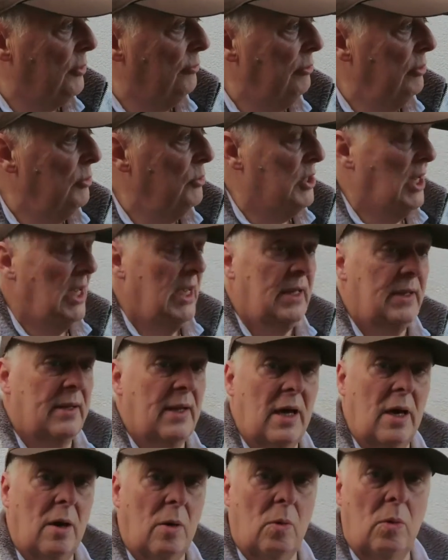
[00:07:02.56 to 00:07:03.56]
got a routine
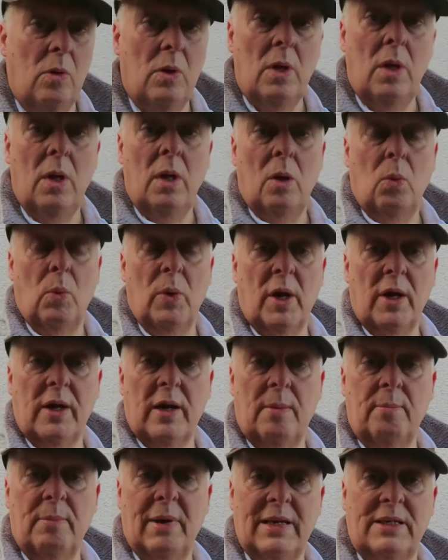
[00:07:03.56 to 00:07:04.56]
now. When I
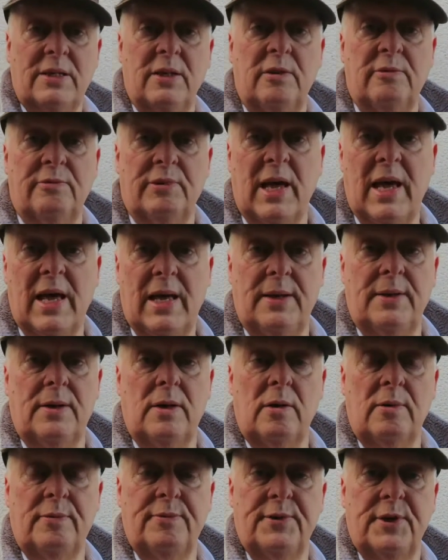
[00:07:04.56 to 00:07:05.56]
come back to the van
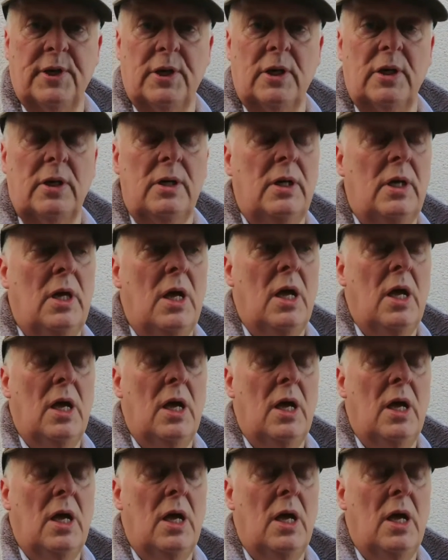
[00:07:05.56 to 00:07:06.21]
after